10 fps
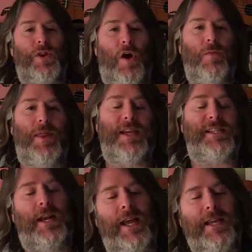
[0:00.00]
know, but there's
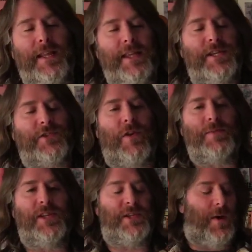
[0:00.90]
a link in the
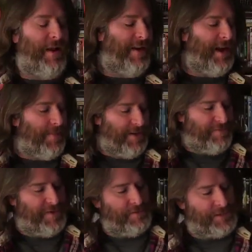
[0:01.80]
description as well. If anybody
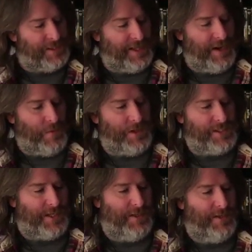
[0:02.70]
feels that they'd want
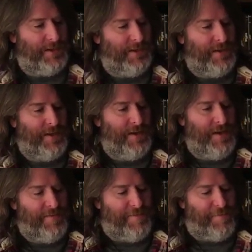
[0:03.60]
to
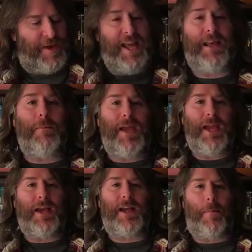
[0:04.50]
fling me
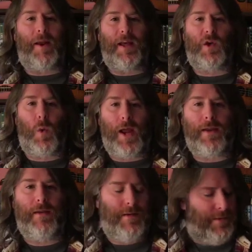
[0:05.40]
a couple of quid
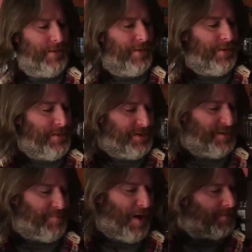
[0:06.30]
to
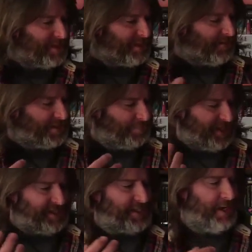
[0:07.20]
buy myself some
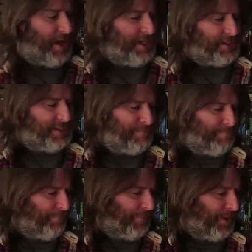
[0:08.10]
decent lights,
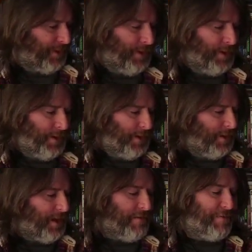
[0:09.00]

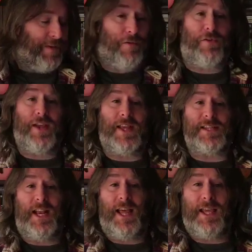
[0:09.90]
then feel free. There's
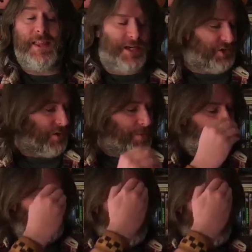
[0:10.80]
a link in the description for